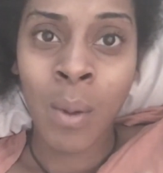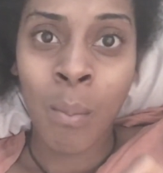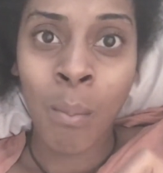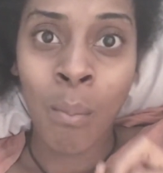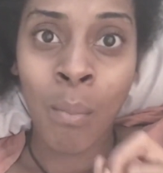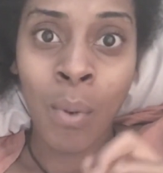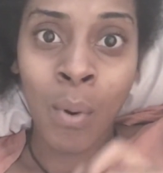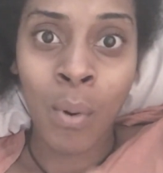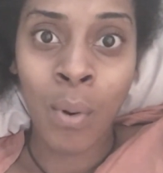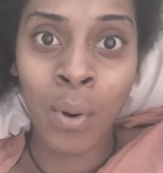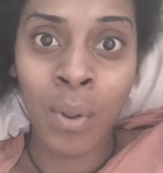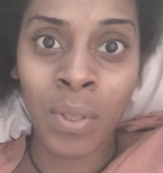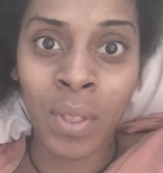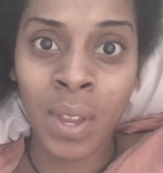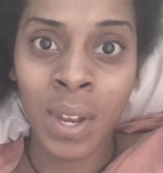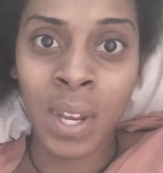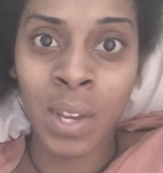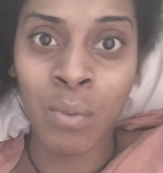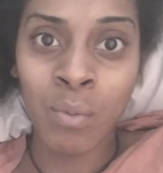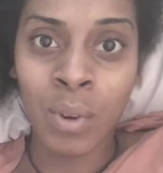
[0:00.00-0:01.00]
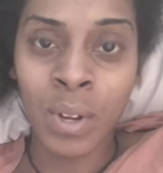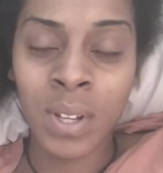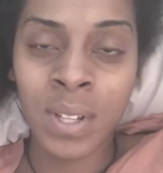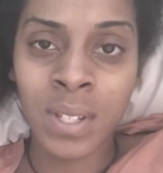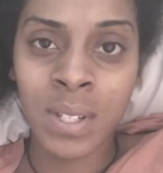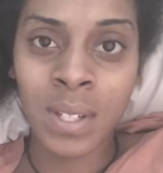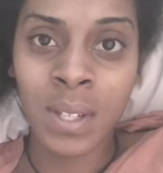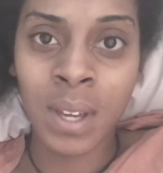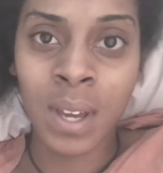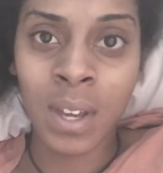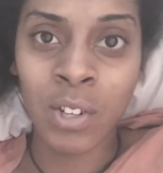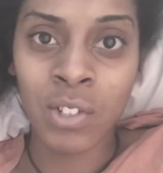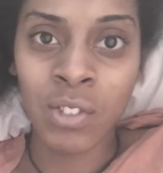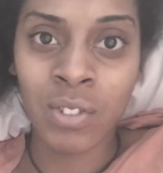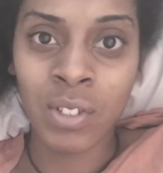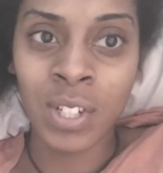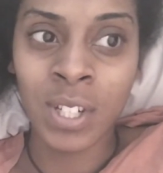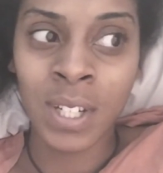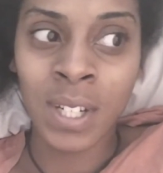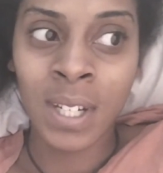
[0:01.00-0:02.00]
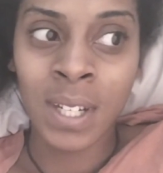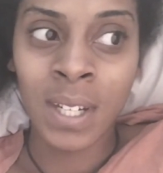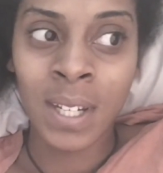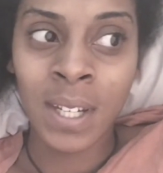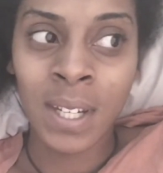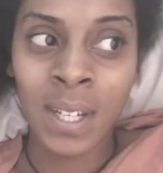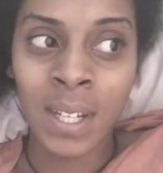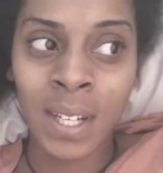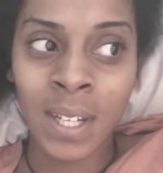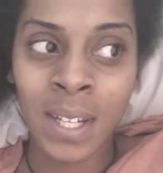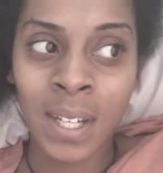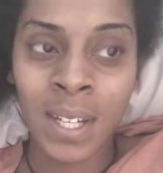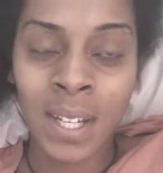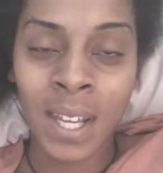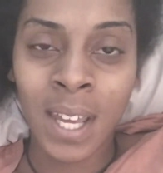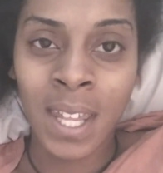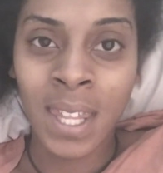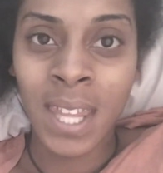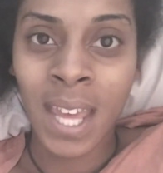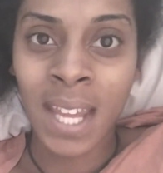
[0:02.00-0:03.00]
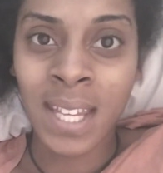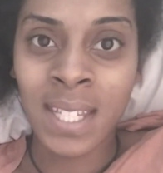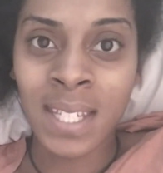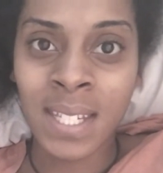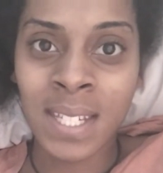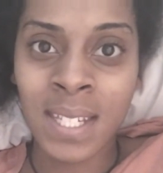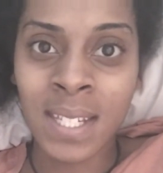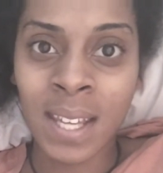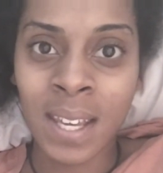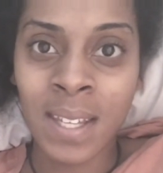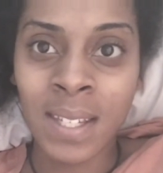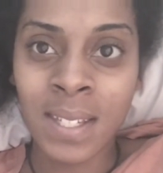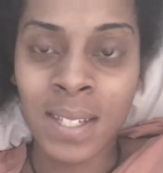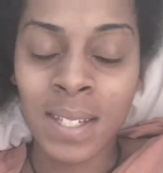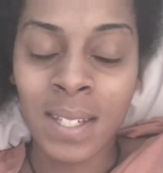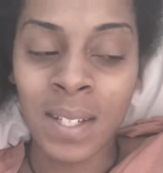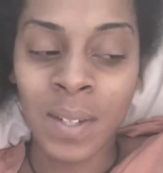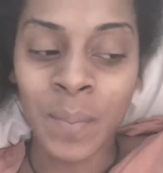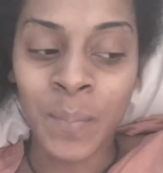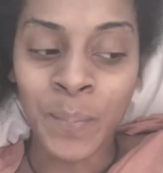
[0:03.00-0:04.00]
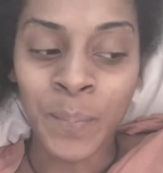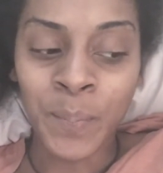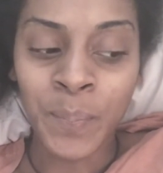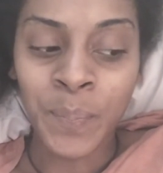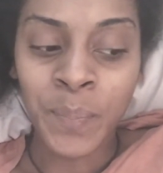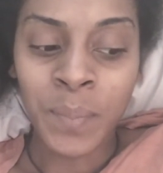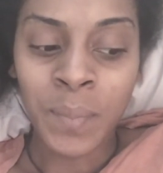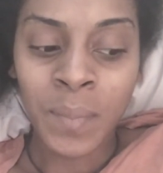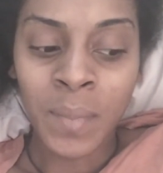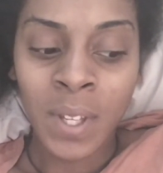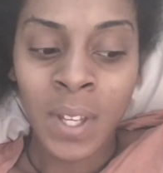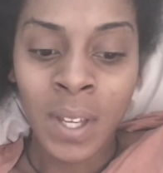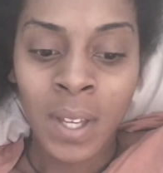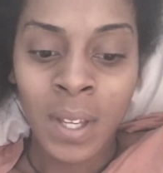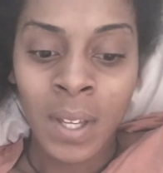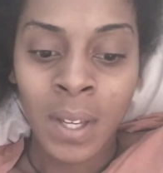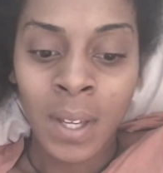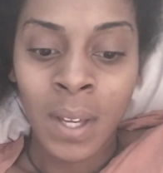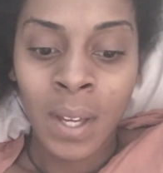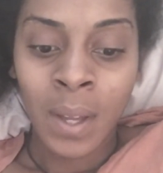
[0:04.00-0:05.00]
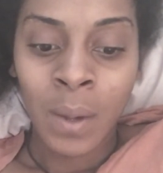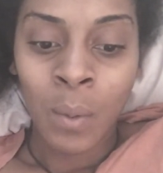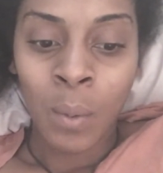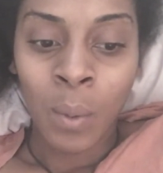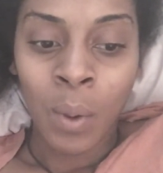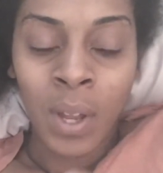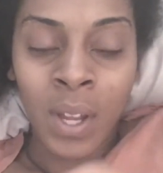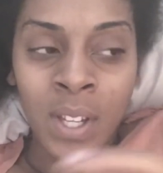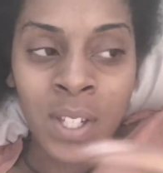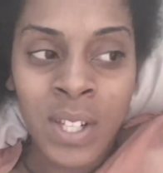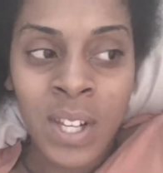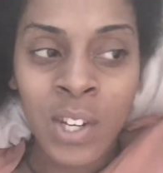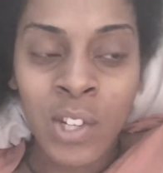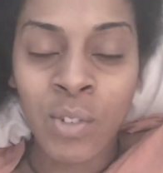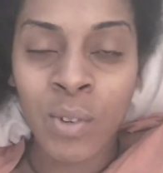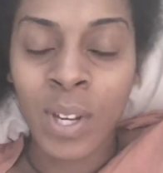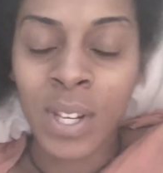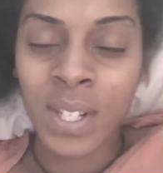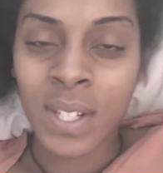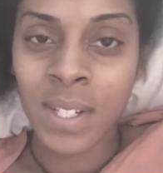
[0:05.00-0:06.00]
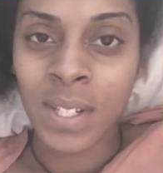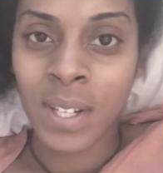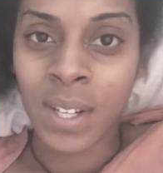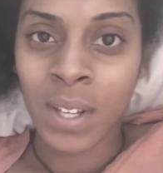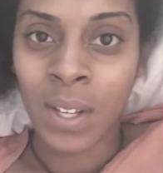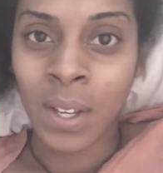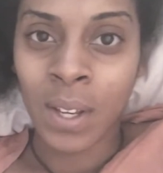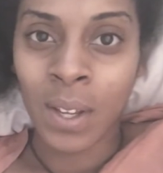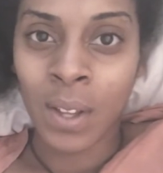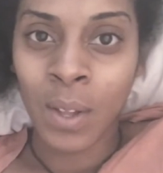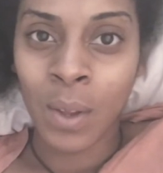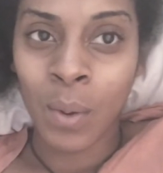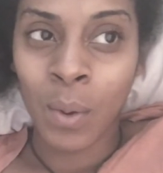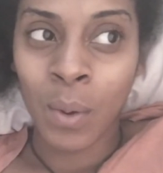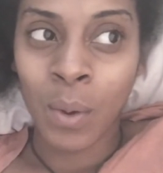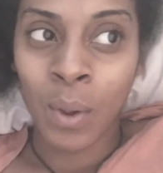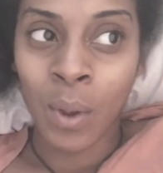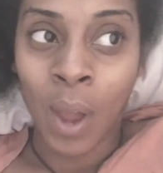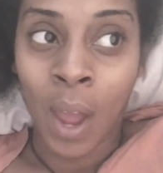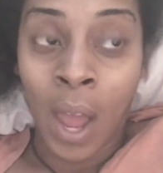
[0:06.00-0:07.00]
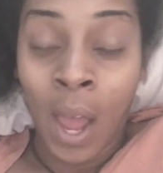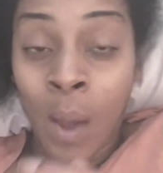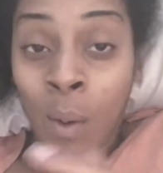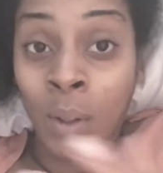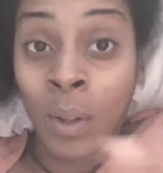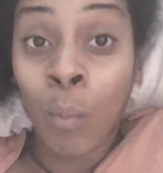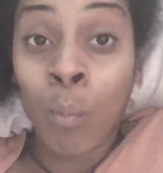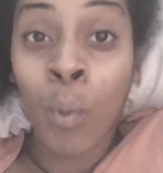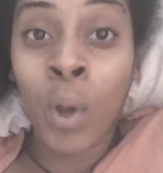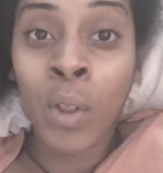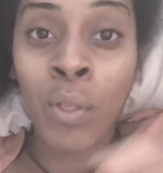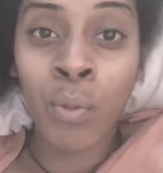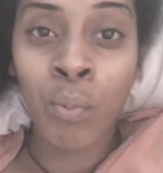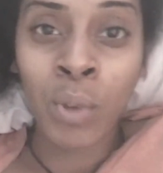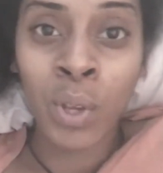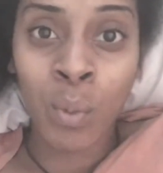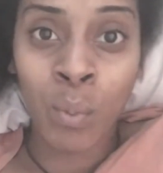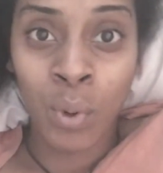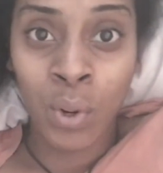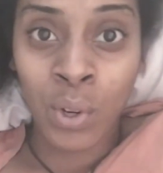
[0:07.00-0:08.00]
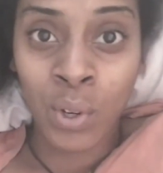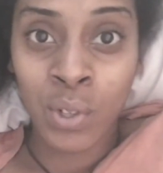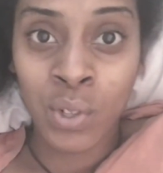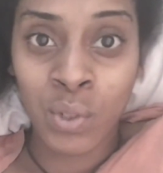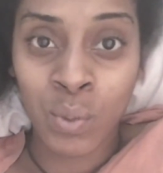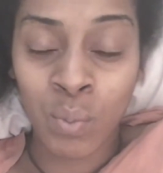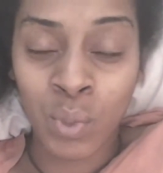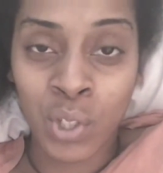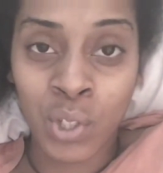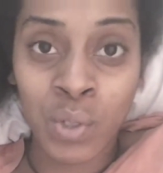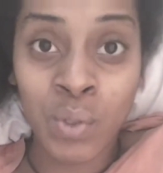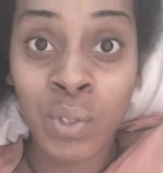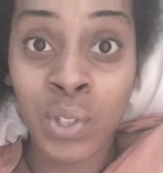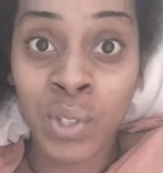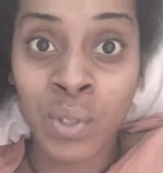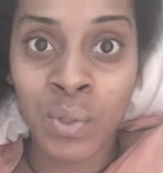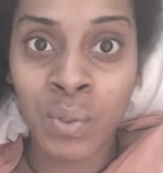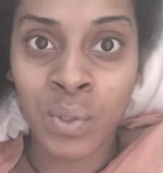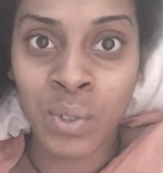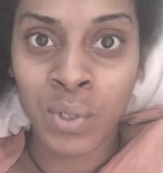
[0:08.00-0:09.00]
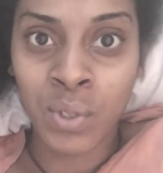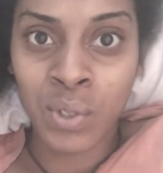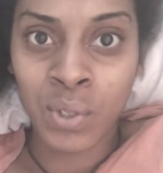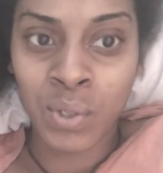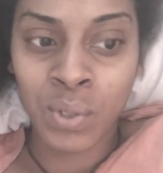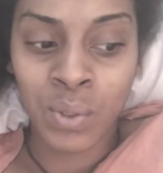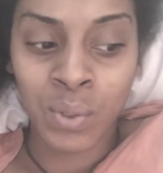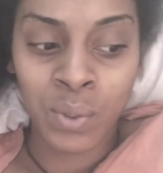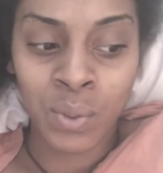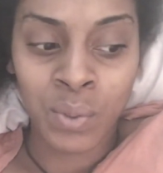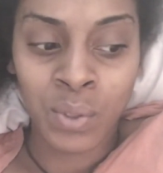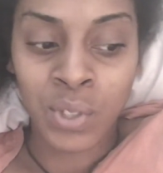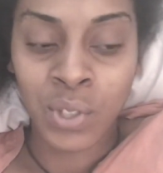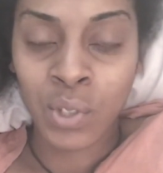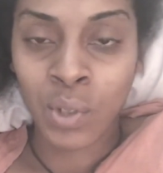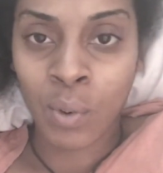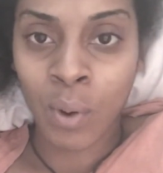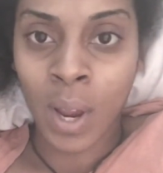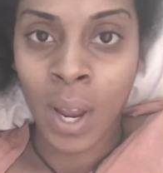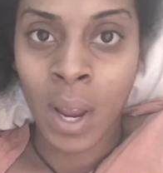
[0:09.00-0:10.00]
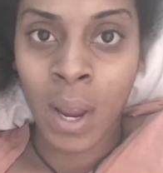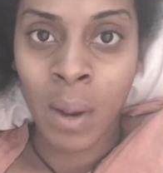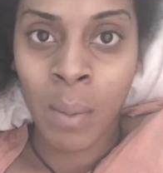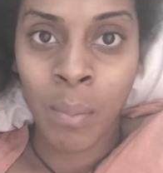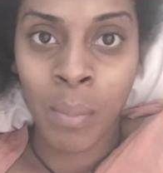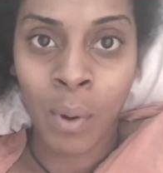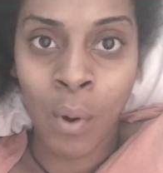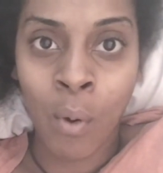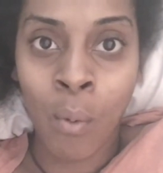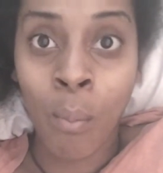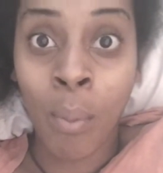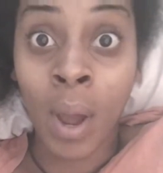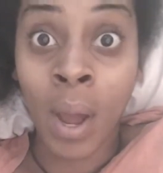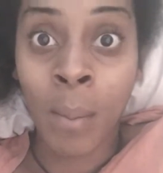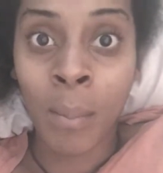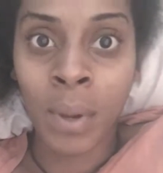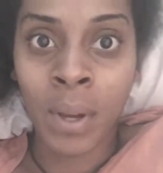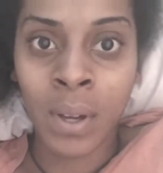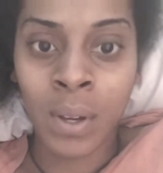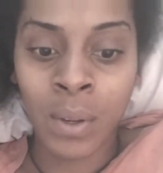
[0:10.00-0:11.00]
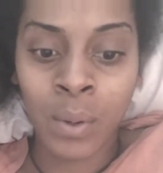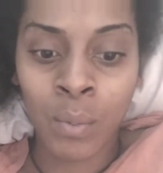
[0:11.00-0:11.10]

more than he runs the country. And that's disgusting. It's interesting. what three words would you use to describe Obama?